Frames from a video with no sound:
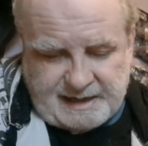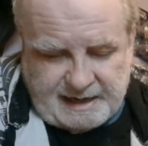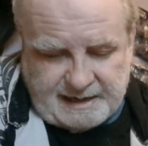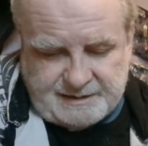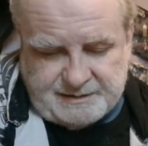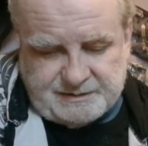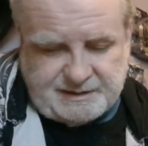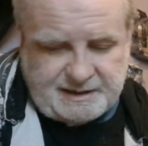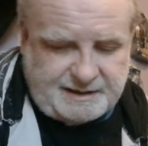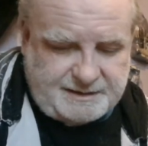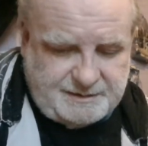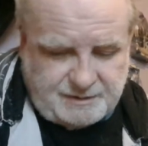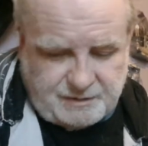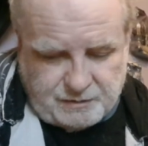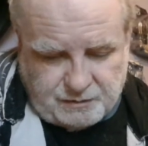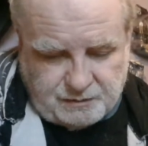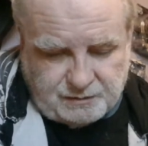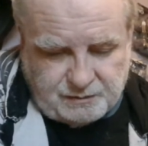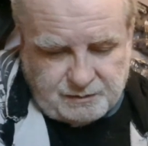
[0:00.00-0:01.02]

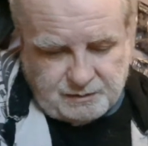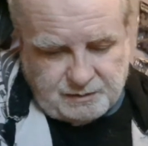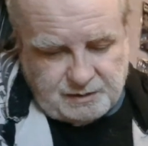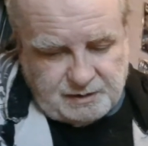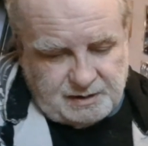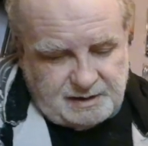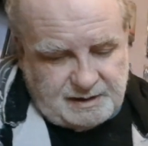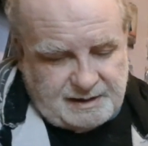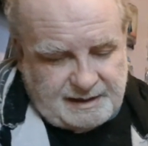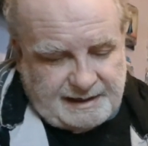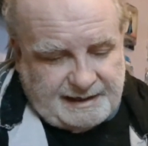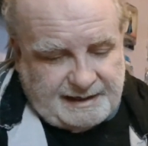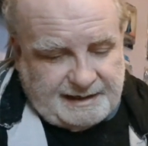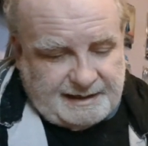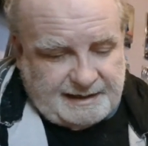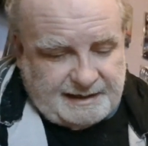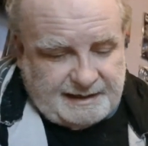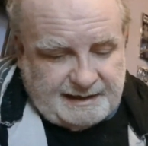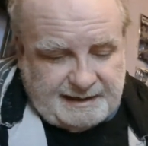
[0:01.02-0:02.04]
Njengo.
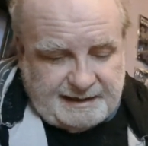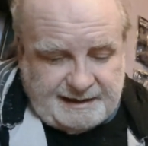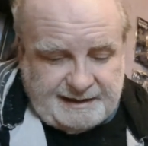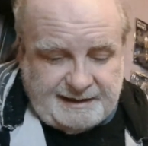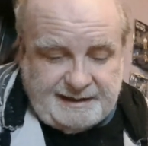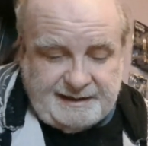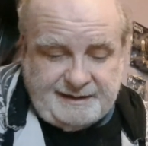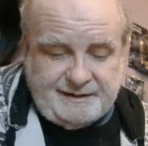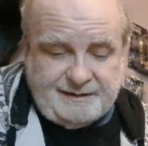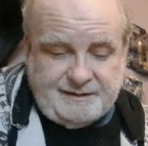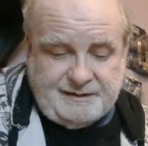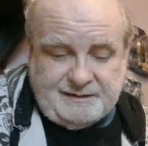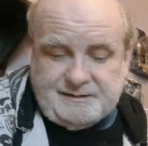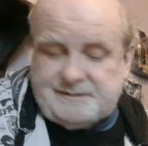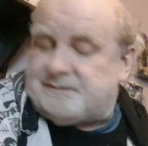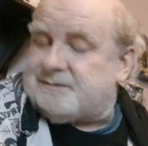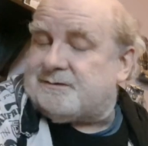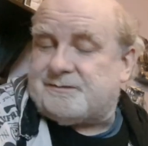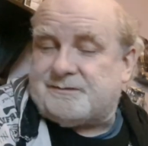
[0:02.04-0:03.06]

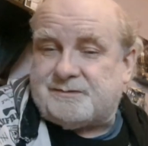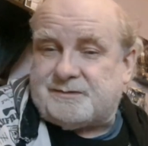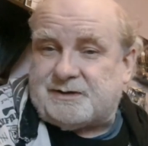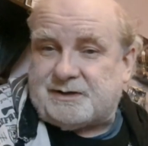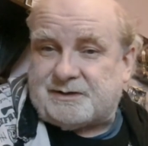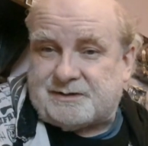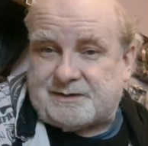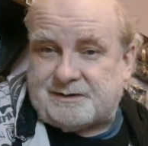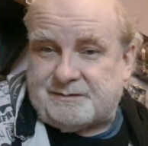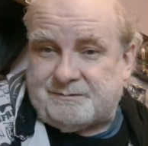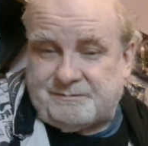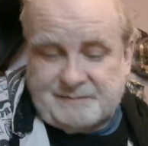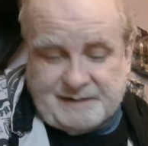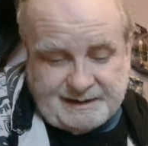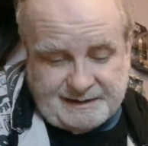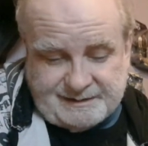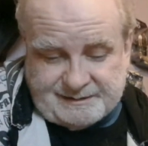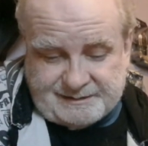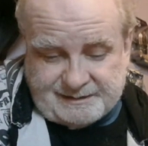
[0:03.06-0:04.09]
He's just
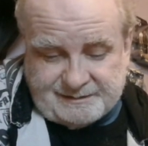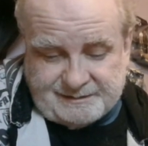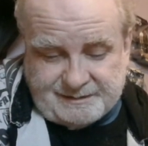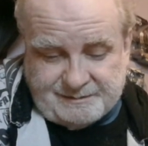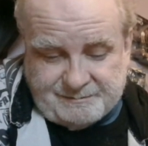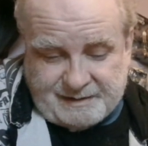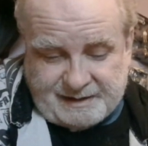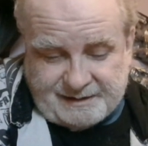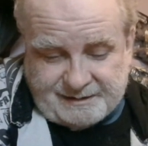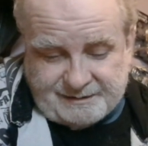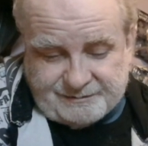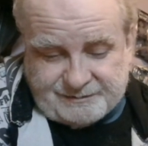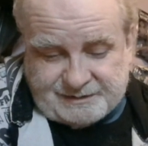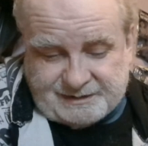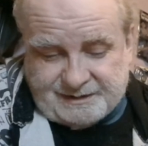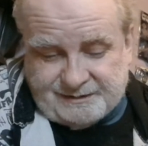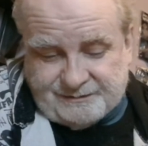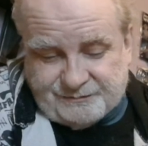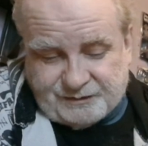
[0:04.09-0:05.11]
amazing amount of
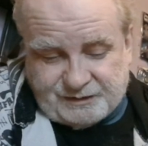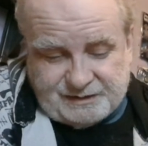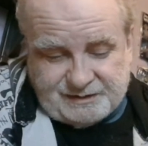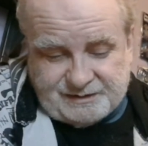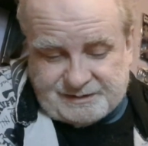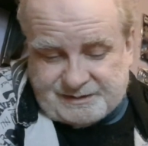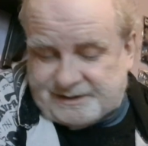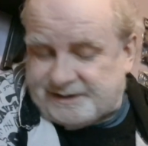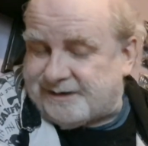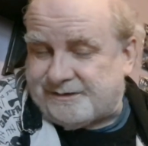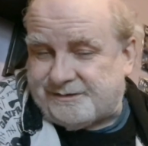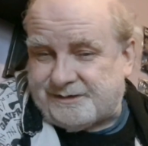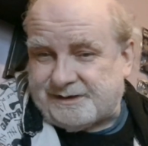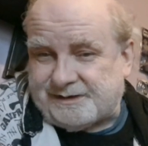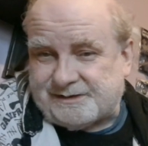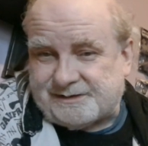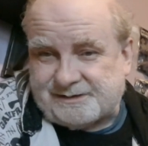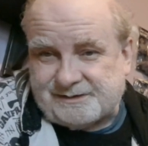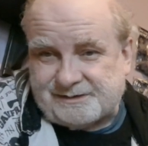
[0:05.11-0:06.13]
TV
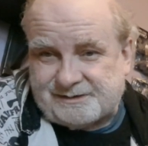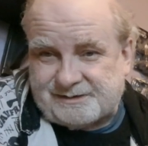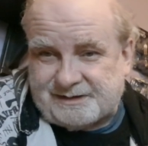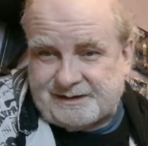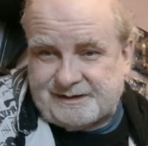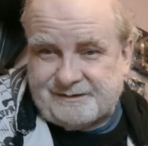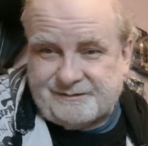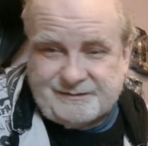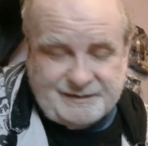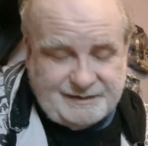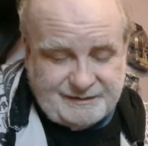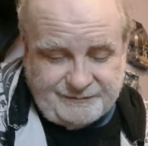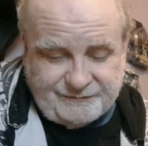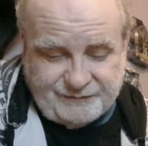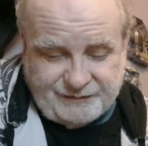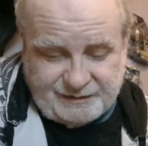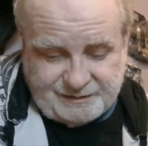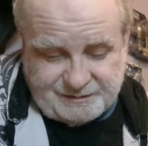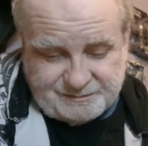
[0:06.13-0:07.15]
series, TV
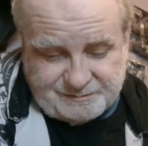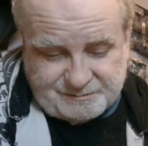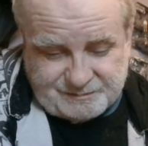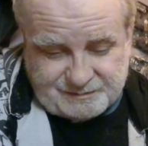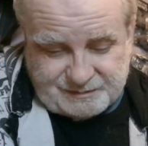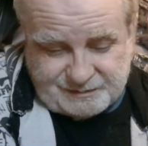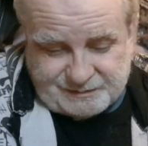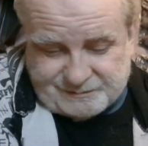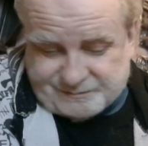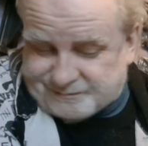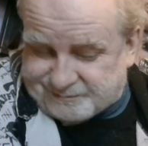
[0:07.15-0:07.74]
films.